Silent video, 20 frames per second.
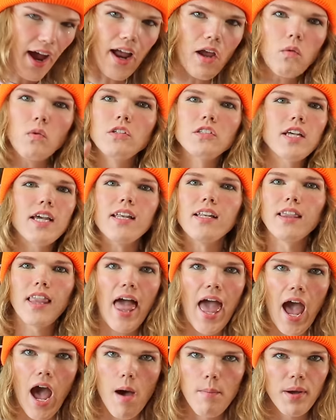I was in
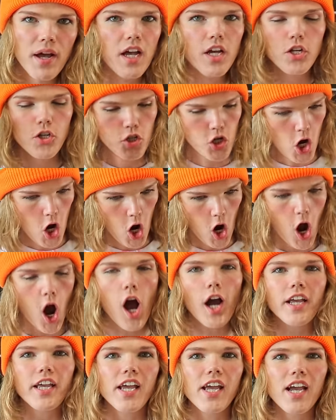lab
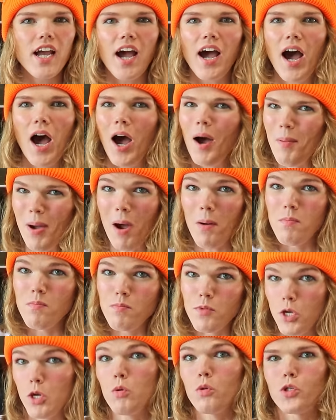talking about
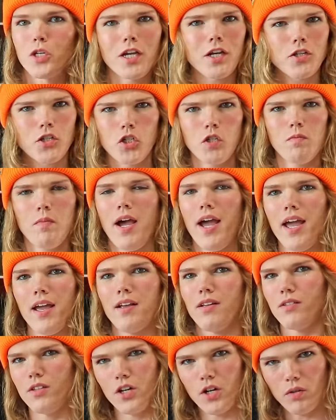music to
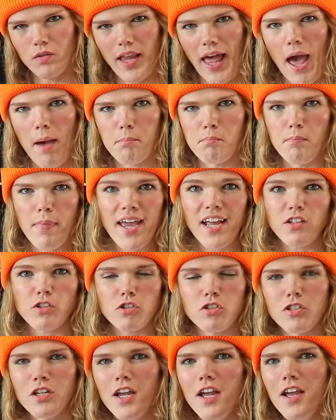my, you know, lab
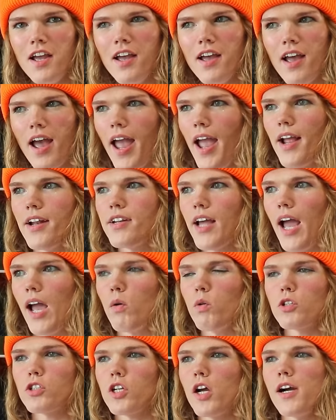mates, and I
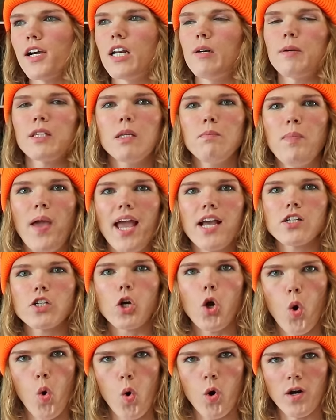was talking about the
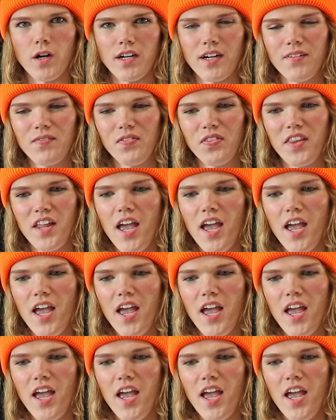band Korn.